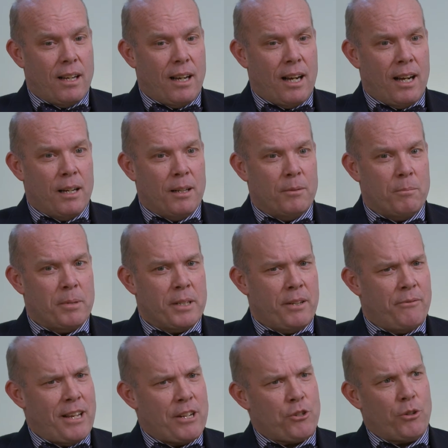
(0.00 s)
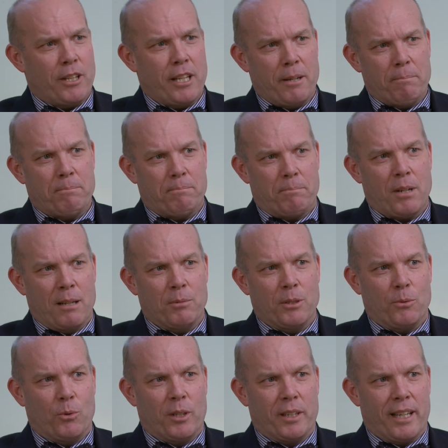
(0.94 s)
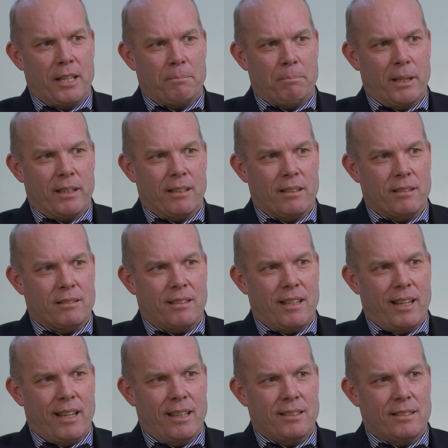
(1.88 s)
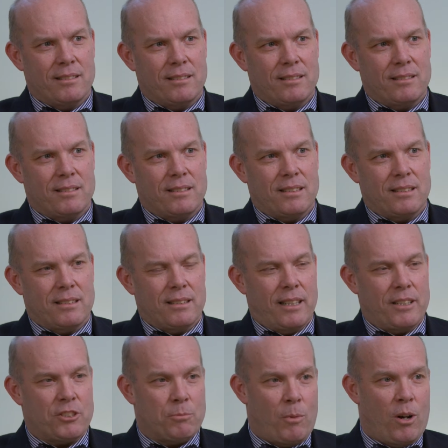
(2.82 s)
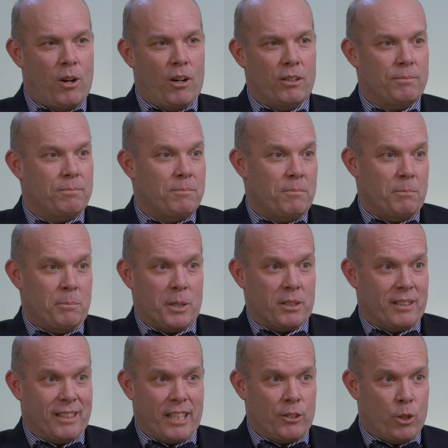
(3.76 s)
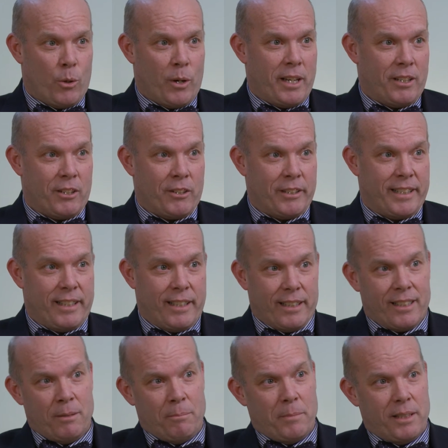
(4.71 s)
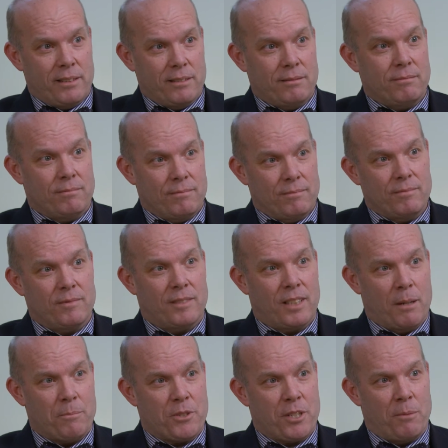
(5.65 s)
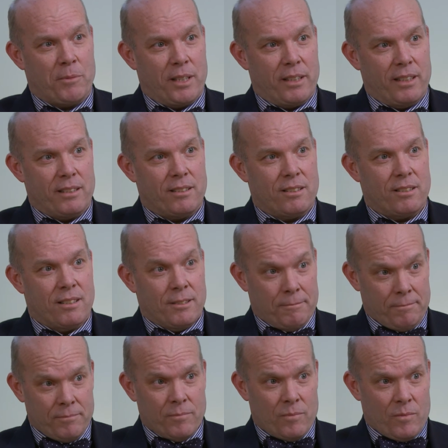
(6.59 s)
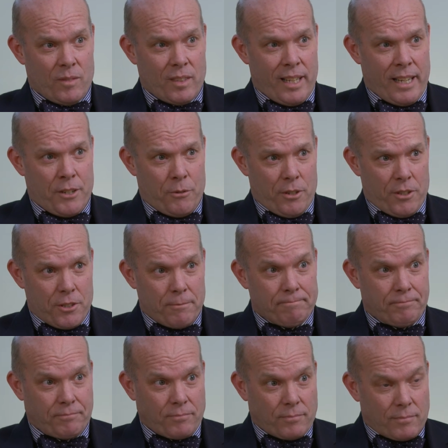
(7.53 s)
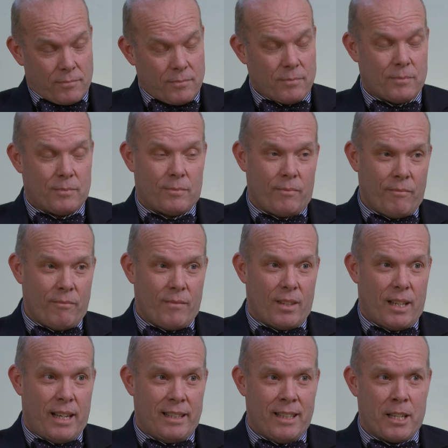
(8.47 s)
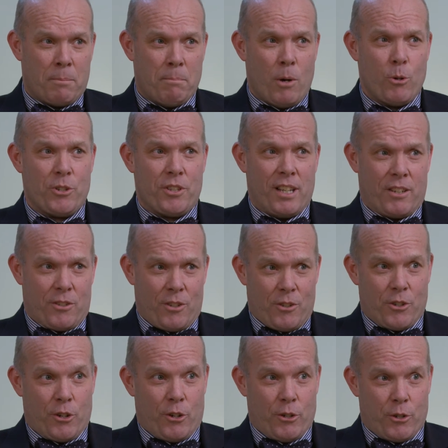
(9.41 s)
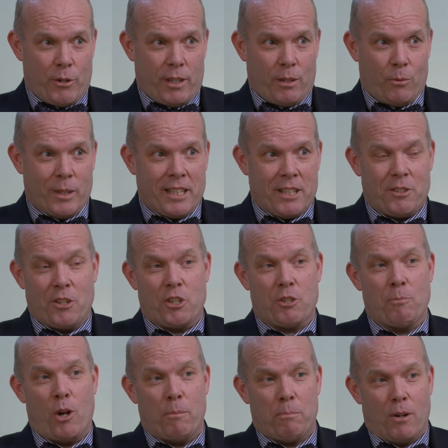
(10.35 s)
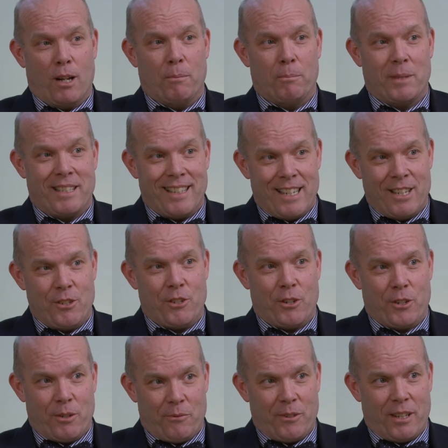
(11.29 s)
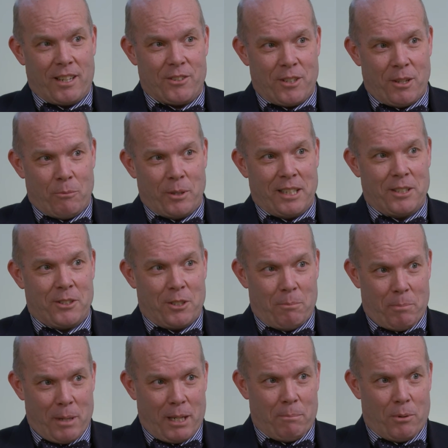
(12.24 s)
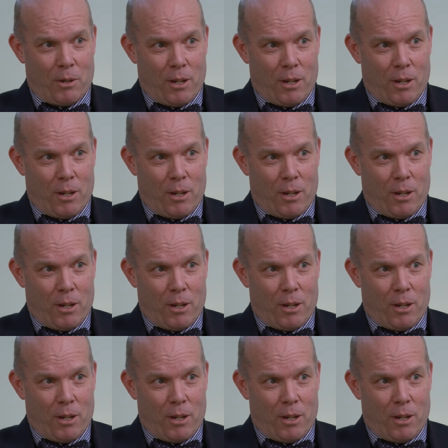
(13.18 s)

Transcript: But eventually it probably will get bigger, and a small, merely annoying hernia can become something that's dangerous. And like most things in surgery, when it's a small problem, it's easier to fix than when it's a big